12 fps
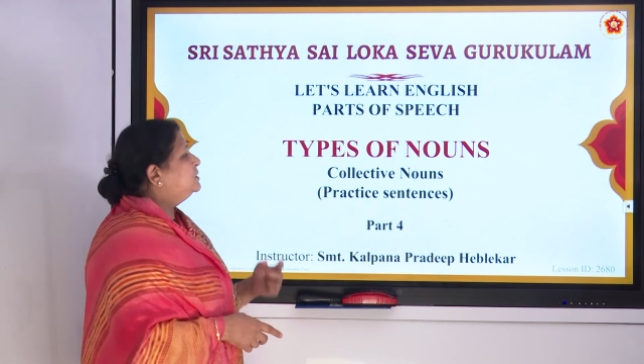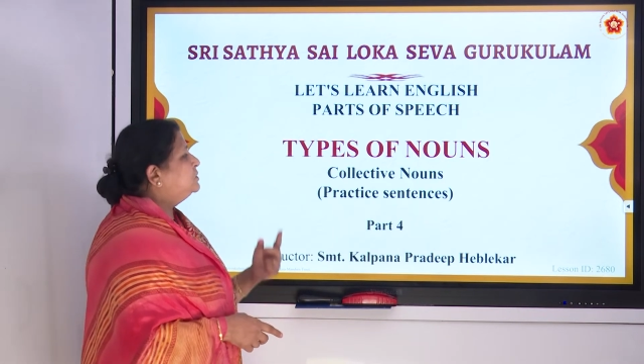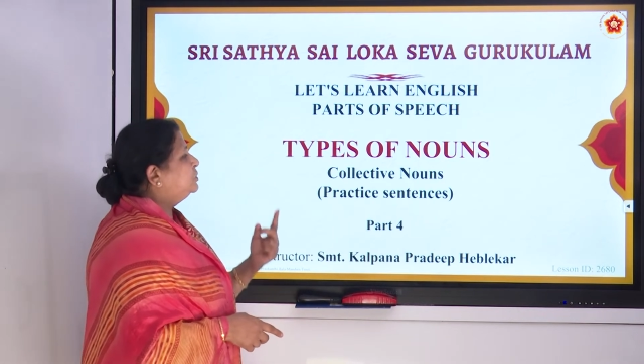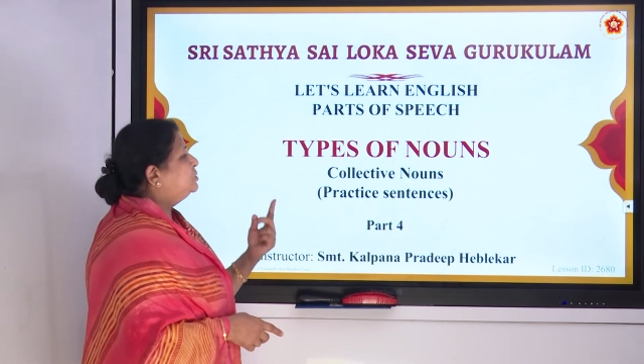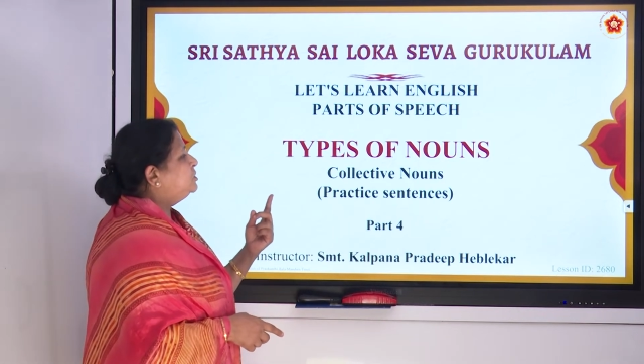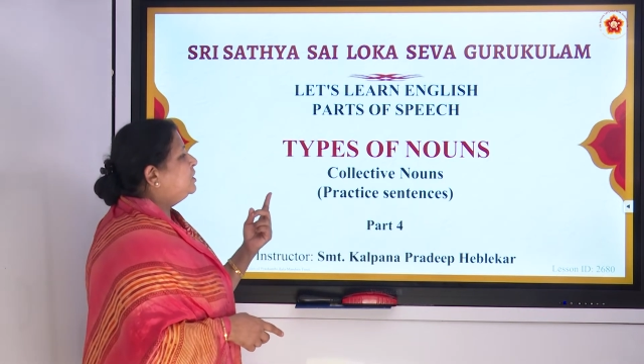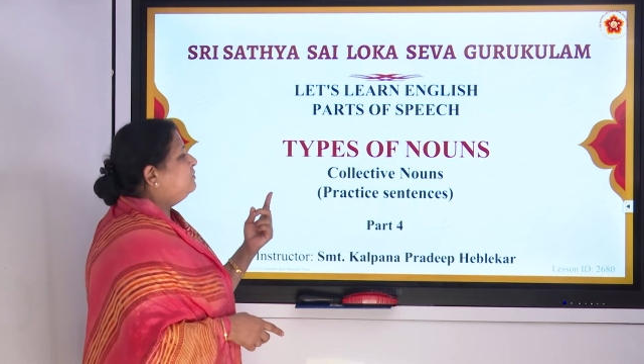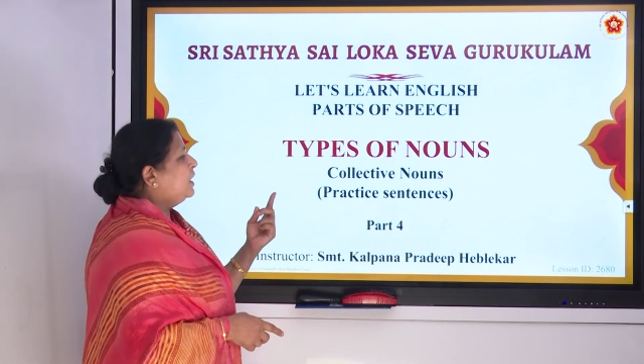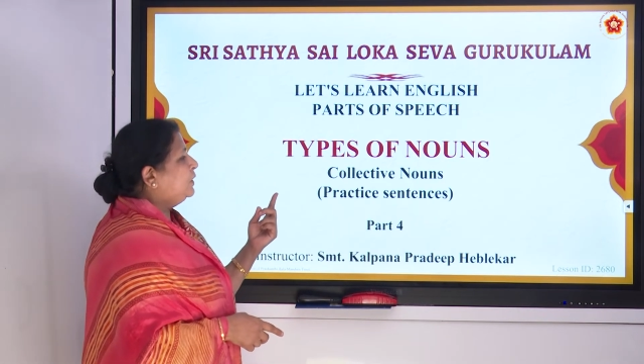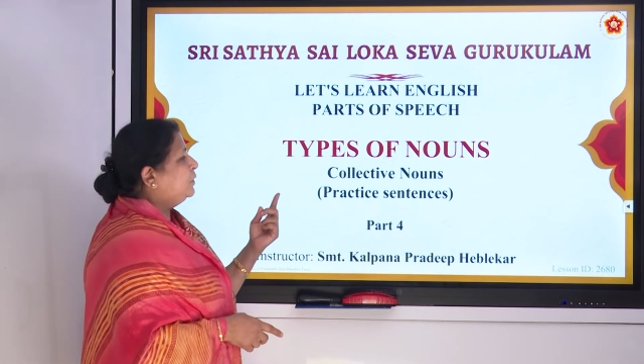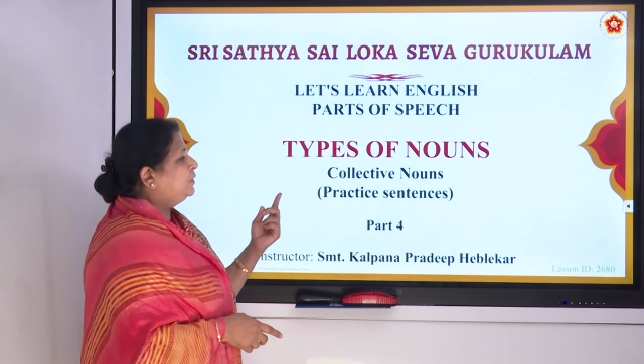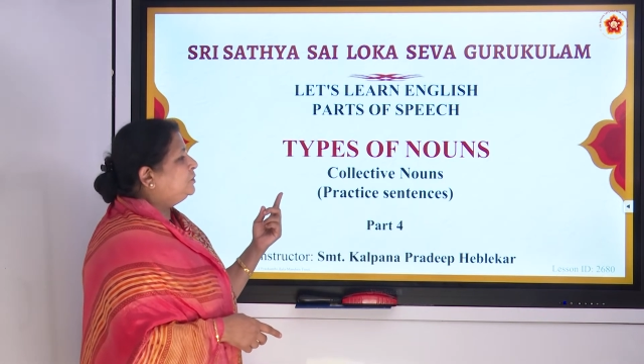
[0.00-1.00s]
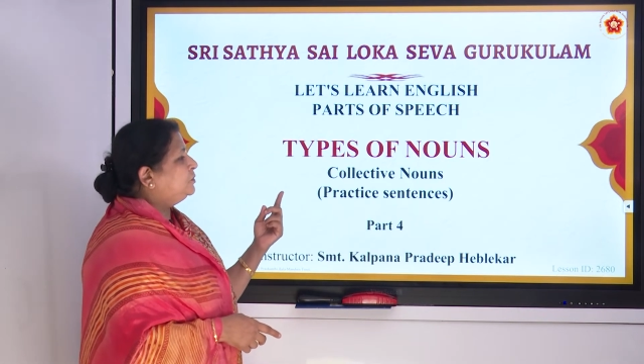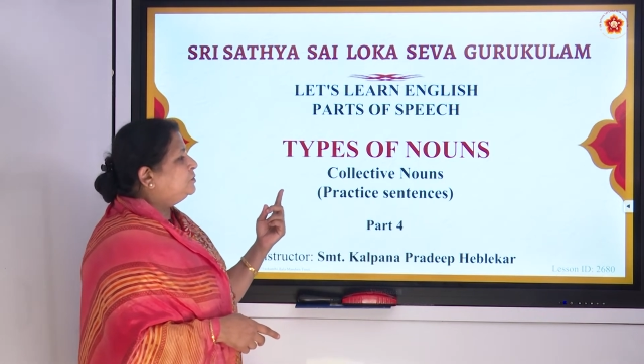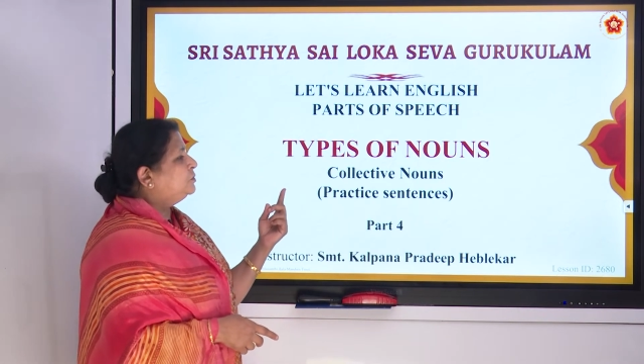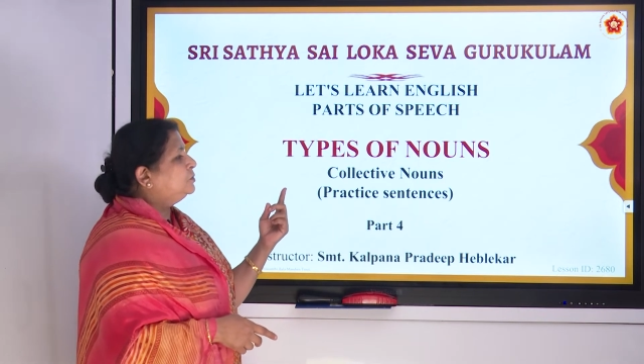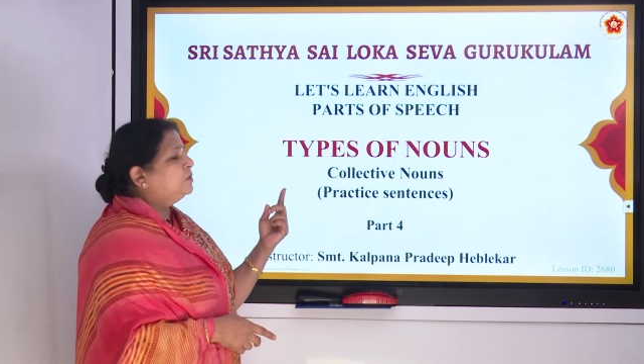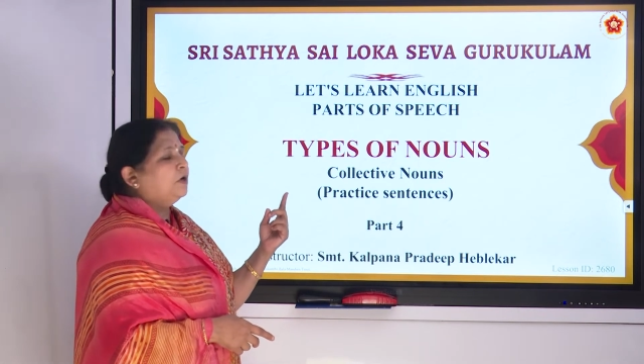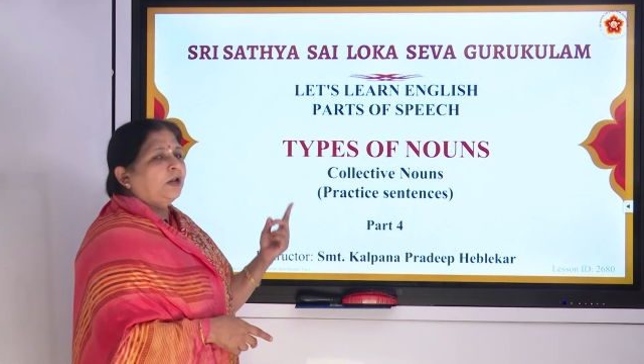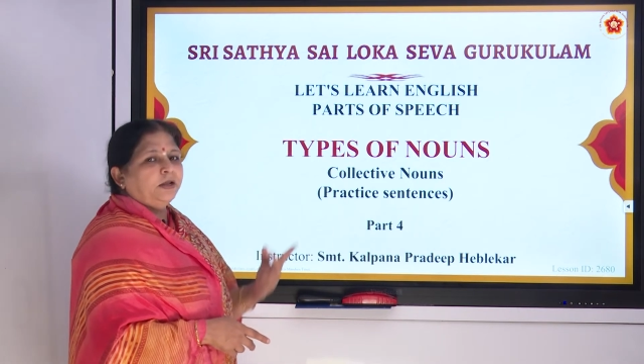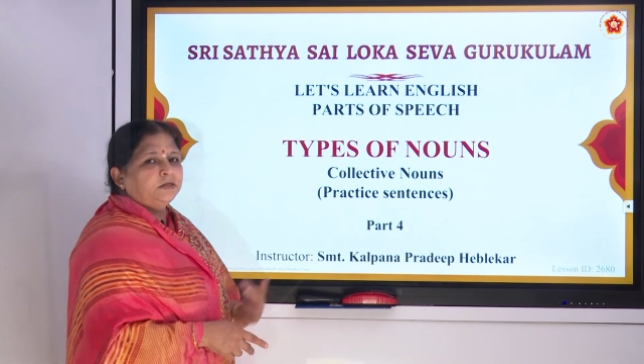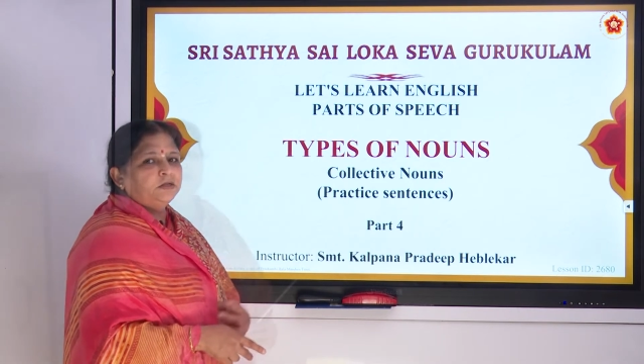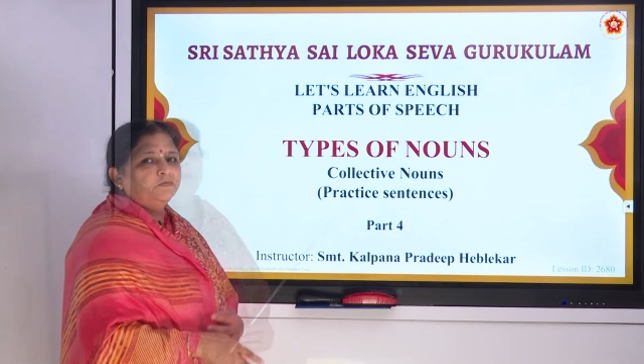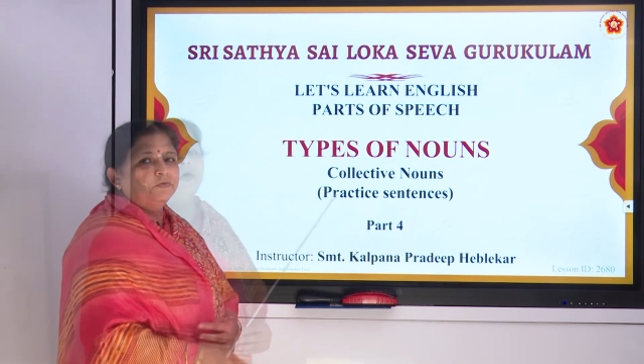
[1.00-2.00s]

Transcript: So today we are going to do collective